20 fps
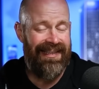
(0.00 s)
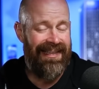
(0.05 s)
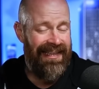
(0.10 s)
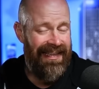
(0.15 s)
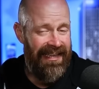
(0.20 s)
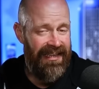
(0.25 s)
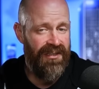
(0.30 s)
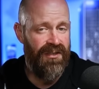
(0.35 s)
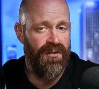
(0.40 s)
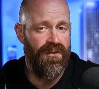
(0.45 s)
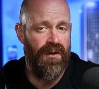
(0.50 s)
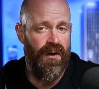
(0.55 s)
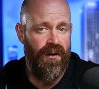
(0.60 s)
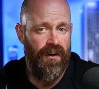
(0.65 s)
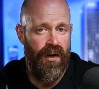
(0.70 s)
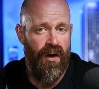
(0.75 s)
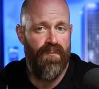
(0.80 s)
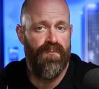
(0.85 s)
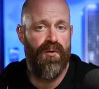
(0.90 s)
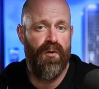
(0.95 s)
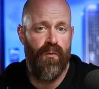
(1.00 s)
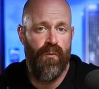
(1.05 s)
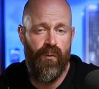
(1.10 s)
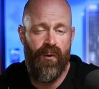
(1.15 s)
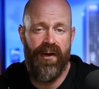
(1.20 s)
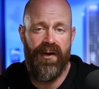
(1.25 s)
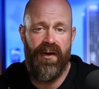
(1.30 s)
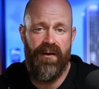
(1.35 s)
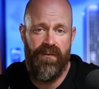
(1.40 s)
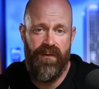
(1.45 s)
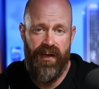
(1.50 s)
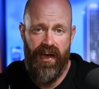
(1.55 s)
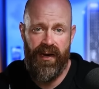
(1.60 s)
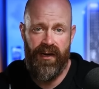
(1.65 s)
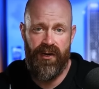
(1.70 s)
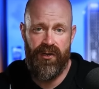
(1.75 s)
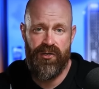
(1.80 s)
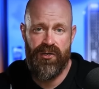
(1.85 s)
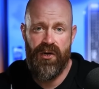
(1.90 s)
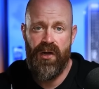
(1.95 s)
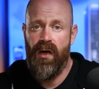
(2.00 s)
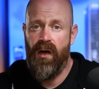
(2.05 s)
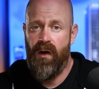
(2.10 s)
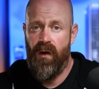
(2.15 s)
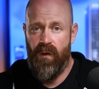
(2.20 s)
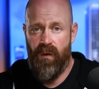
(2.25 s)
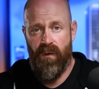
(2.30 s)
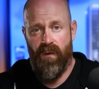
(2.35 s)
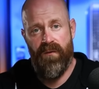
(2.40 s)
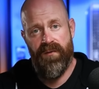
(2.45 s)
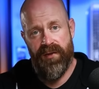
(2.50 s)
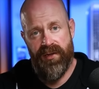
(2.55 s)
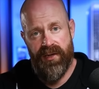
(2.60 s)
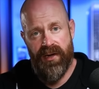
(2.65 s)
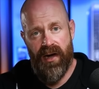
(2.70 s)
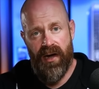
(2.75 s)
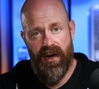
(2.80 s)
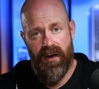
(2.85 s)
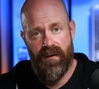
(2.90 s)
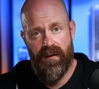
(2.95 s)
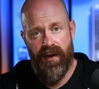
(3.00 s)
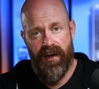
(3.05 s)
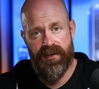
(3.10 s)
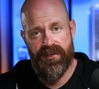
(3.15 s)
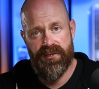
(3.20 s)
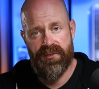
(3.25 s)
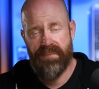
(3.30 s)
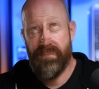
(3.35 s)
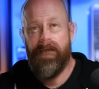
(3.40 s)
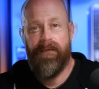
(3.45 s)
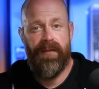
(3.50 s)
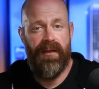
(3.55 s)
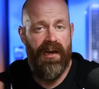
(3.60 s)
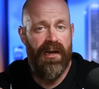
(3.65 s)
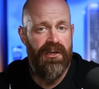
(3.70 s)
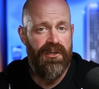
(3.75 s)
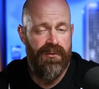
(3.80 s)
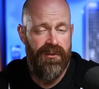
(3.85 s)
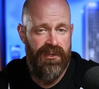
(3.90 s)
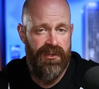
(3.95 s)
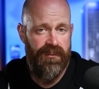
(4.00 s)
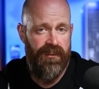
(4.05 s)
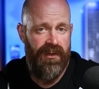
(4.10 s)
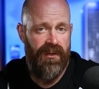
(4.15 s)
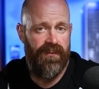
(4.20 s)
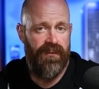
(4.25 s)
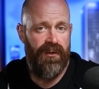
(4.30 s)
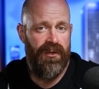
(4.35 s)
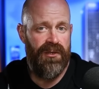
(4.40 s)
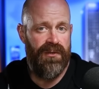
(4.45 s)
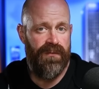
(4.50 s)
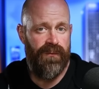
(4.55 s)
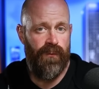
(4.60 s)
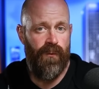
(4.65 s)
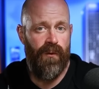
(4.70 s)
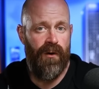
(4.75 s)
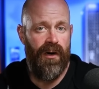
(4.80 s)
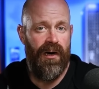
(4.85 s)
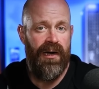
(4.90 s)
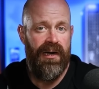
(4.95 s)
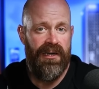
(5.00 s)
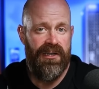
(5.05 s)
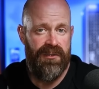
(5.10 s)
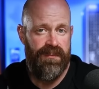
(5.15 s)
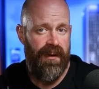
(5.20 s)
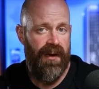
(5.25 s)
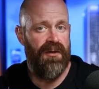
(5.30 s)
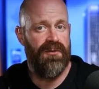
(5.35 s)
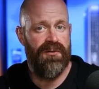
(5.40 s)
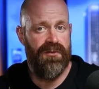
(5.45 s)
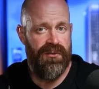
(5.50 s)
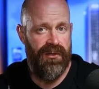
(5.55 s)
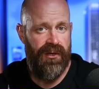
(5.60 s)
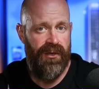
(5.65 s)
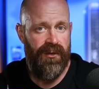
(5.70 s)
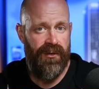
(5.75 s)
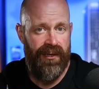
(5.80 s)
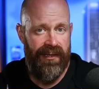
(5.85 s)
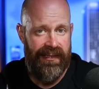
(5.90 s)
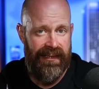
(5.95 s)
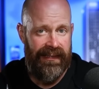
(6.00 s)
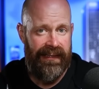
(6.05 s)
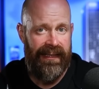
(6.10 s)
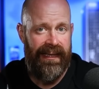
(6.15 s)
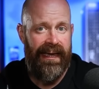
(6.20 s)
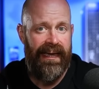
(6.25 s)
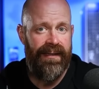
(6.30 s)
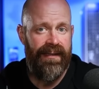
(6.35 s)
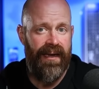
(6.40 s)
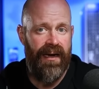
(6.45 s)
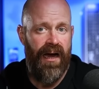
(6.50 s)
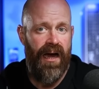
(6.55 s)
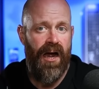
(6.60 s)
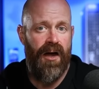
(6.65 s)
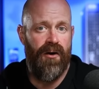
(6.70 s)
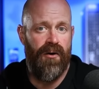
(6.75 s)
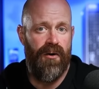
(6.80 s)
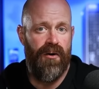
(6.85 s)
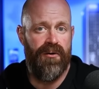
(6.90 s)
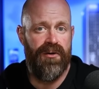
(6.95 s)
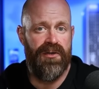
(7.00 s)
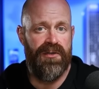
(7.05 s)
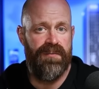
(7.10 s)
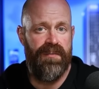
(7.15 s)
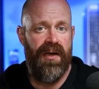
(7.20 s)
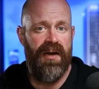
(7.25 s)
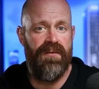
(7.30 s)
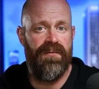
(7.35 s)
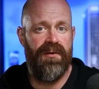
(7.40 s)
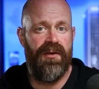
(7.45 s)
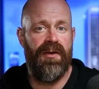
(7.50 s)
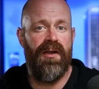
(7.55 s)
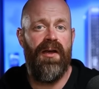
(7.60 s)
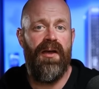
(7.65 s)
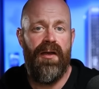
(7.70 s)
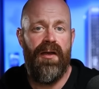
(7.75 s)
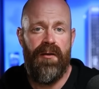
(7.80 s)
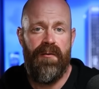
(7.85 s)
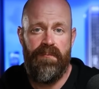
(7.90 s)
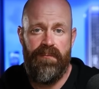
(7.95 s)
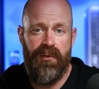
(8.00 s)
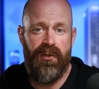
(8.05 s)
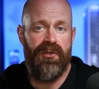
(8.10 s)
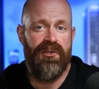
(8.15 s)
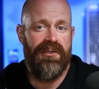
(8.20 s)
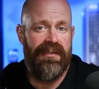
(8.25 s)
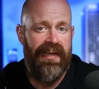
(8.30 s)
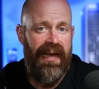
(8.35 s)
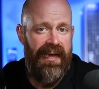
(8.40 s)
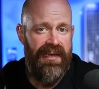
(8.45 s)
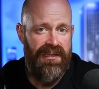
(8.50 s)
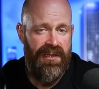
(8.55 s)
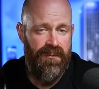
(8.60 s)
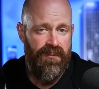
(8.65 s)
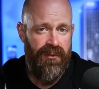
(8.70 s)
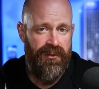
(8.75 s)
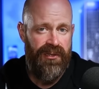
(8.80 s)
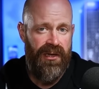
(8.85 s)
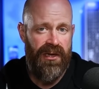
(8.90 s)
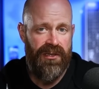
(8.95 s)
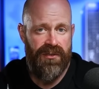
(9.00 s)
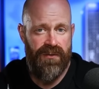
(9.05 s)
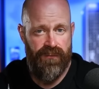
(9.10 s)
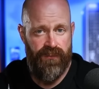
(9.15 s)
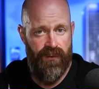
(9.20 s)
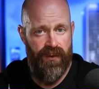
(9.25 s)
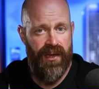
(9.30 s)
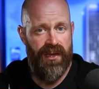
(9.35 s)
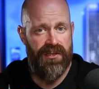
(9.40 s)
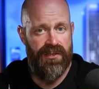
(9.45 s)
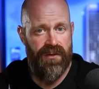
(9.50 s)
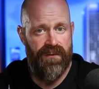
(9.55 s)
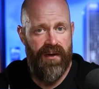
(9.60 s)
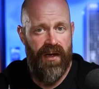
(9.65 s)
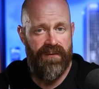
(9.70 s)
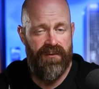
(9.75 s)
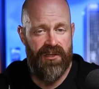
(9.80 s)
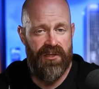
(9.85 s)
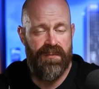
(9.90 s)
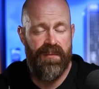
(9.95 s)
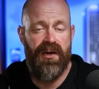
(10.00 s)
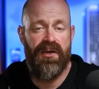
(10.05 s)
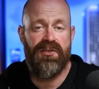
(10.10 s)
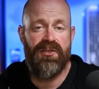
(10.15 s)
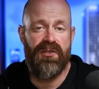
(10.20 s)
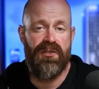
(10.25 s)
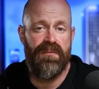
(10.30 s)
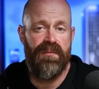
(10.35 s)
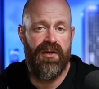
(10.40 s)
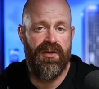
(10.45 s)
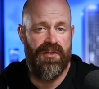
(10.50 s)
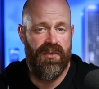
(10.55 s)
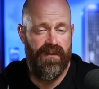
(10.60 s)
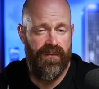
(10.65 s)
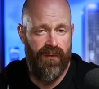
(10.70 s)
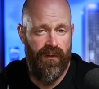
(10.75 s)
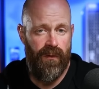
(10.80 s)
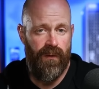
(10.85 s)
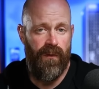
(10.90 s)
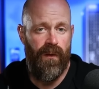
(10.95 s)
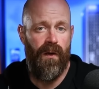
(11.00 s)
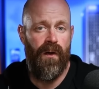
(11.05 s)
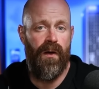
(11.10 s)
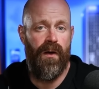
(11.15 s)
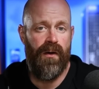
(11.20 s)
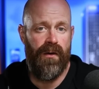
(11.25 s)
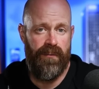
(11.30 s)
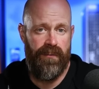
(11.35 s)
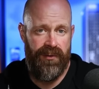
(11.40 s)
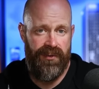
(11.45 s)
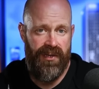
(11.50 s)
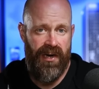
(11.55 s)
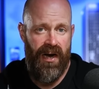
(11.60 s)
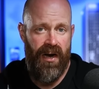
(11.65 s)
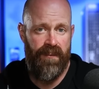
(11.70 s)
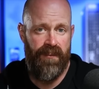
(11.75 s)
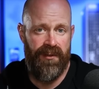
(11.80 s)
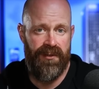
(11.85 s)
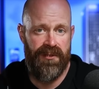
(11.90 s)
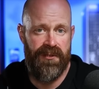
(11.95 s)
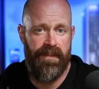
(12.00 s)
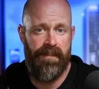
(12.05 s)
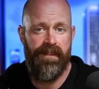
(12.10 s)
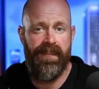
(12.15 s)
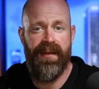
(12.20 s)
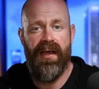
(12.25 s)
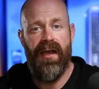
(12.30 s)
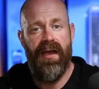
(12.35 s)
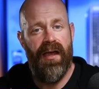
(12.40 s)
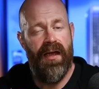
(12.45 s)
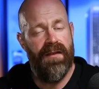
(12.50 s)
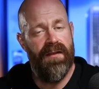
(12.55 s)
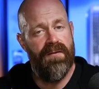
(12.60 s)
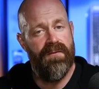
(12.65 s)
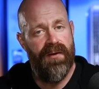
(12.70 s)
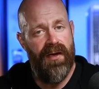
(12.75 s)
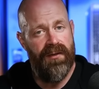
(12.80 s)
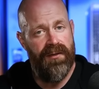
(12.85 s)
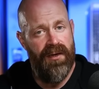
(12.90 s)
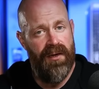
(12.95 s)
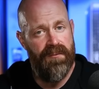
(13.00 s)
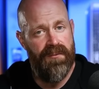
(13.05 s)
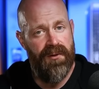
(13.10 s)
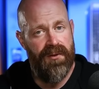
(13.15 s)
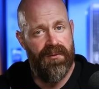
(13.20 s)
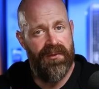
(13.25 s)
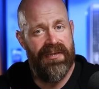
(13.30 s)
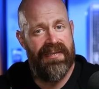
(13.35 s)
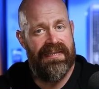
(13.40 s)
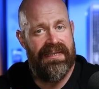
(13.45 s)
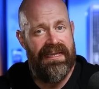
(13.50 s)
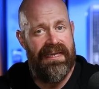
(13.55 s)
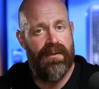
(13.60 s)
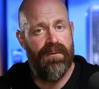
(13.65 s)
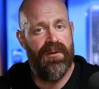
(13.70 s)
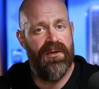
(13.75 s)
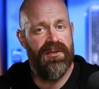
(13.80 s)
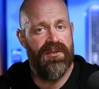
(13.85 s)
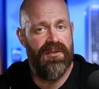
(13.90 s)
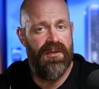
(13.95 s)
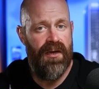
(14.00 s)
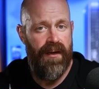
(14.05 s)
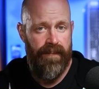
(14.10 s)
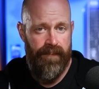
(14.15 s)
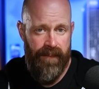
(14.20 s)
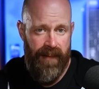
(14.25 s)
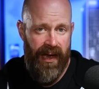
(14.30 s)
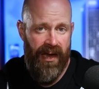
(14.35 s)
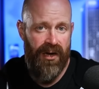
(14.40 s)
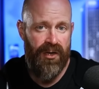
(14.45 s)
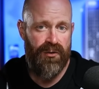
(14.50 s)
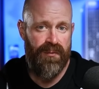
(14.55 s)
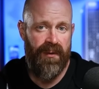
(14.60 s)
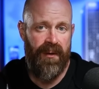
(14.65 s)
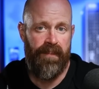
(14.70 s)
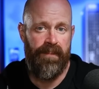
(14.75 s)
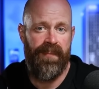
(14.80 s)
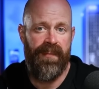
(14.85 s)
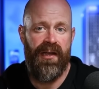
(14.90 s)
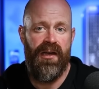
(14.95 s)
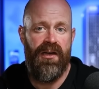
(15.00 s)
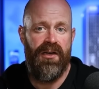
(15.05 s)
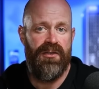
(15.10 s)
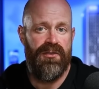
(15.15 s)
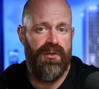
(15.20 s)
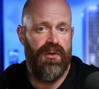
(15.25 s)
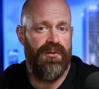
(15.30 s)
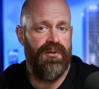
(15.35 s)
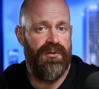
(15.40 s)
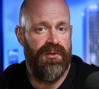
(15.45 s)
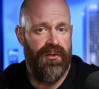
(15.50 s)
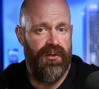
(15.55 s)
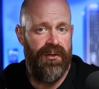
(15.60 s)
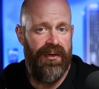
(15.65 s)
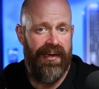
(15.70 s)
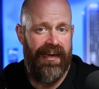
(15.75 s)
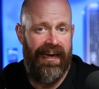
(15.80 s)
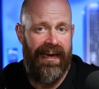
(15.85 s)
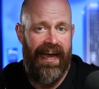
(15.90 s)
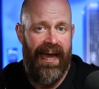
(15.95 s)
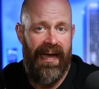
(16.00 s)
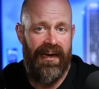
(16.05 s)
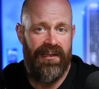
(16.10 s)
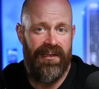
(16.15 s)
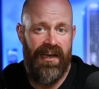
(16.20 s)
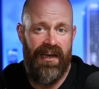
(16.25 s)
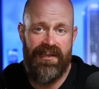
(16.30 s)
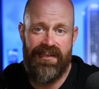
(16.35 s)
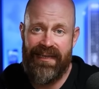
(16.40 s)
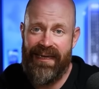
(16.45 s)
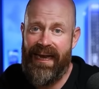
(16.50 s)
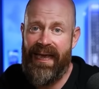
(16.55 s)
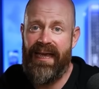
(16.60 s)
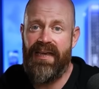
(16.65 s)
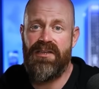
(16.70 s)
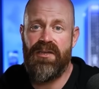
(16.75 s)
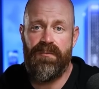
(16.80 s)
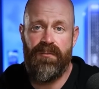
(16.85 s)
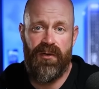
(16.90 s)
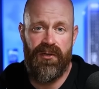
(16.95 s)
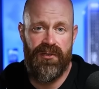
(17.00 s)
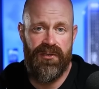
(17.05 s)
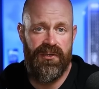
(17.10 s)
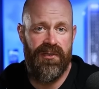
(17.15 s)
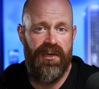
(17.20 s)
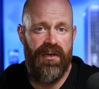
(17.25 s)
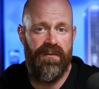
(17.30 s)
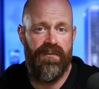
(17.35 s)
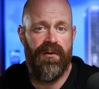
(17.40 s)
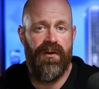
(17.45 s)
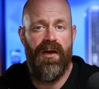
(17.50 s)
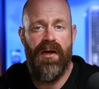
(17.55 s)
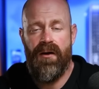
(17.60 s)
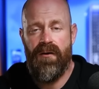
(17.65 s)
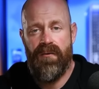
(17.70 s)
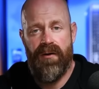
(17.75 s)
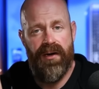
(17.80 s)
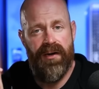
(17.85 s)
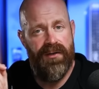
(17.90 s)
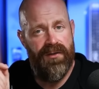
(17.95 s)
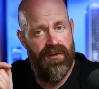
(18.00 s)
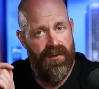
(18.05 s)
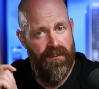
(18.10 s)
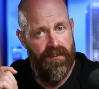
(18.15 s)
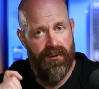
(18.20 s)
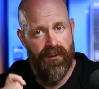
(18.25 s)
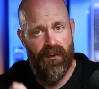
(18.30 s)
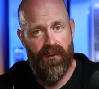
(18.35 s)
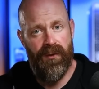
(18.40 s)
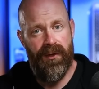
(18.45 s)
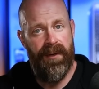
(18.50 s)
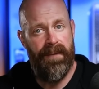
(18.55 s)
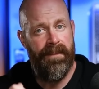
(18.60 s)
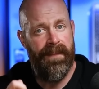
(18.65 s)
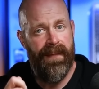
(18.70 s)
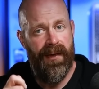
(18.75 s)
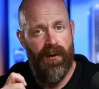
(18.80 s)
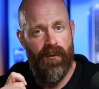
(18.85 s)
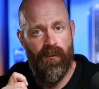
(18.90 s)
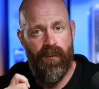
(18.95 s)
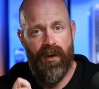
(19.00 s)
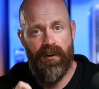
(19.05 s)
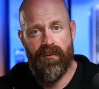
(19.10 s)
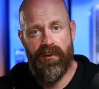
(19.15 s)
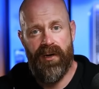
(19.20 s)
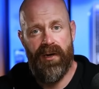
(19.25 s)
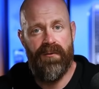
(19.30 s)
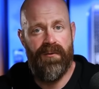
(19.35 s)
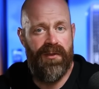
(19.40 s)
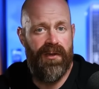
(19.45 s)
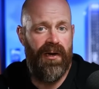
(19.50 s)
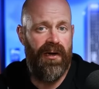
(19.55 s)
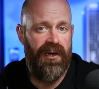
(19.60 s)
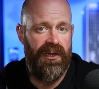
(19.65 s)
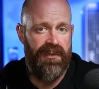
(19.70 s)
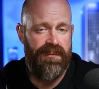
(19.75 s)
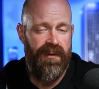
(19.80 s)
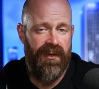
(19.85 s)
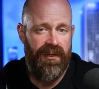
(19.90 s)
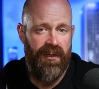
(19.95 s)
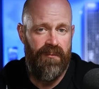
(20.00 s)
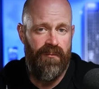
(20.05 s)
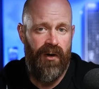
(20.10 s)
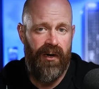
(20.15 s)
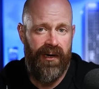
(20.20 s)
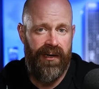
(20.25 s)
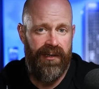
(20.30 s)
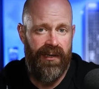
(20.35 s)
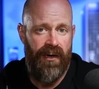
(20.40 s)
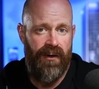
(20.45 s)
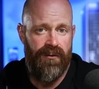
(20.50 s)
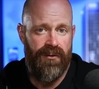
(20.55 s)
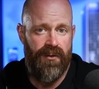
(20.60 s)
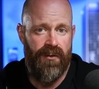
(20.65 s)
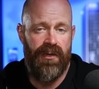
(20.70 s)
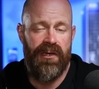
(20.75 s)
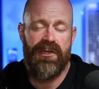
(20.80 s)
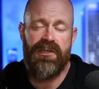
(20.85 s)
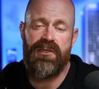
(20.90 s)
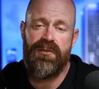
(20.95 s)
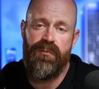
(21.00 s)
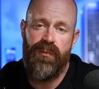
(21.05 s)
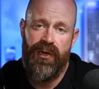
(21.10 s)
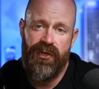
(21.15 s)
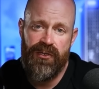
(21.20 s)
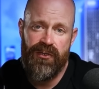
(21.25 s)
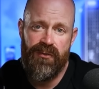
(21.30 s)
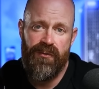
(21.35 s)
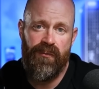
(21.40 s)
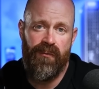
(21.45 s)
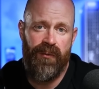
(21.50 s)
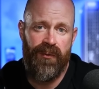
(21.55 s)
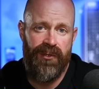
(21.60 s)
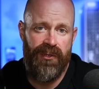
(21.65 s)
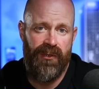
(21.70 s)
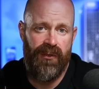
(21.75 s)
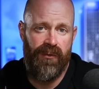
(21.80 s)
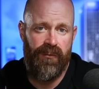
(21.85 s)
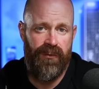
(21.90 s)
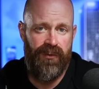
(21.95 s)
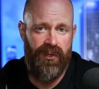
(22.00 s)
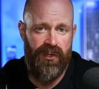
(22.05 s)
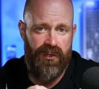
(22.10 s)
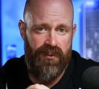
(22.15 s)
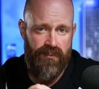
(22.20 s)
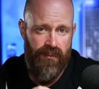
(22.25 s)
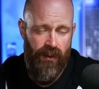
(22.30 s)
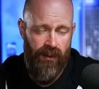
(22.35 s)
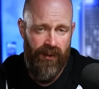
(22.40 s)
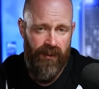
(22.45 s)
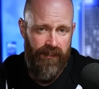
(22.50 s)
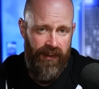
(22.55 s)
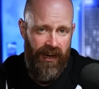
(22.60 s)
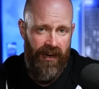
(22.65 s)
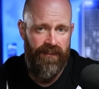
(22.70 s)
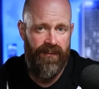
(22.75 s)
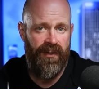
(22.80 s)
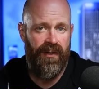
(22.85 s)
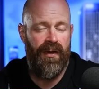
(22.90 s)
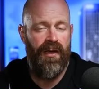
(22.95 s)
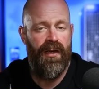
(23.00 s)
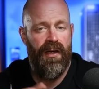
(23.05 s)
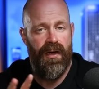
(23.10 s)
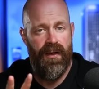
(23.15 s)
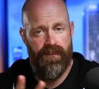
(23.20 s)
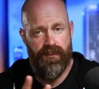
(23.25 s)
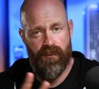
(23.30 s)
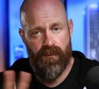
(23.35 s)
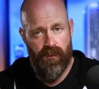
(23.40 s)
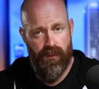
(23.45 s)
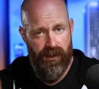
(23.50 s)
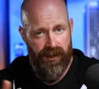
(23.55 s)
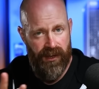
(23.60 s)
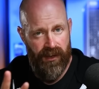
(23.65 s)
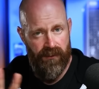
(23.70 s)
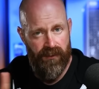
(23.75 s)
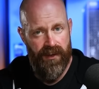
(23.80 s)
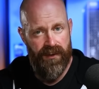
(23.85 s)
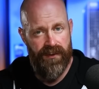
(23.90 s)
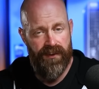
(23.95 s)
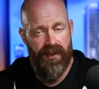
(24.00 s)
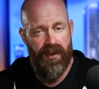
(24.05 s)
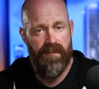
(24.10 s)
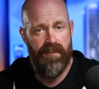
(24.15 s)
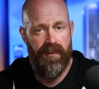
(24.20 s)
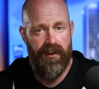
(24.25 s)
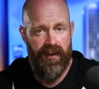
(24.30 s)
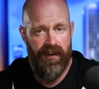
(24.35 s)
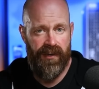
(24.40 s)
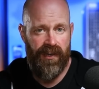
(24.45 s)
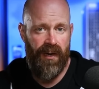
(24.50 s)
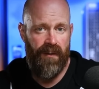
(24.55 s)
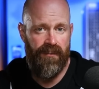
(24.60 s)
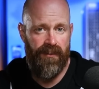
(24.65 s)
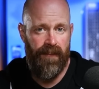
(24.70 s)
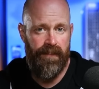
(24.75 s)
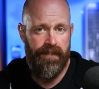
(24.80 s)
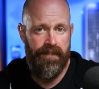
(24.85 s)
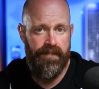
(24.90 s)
This is our number one advantage over the IRS. The next reason we defer is for spousal security. Delaying that higher earner's benefit builds lasting protection for that surviving spouse, especially for long retirements. And then finally, number three, sequence management. Social Security can act as an ace up our sleeve, ready to deploy when we're hit with an unexpected market downturn, especially when we're dealing with a smaller benefit if we're working with a married couple.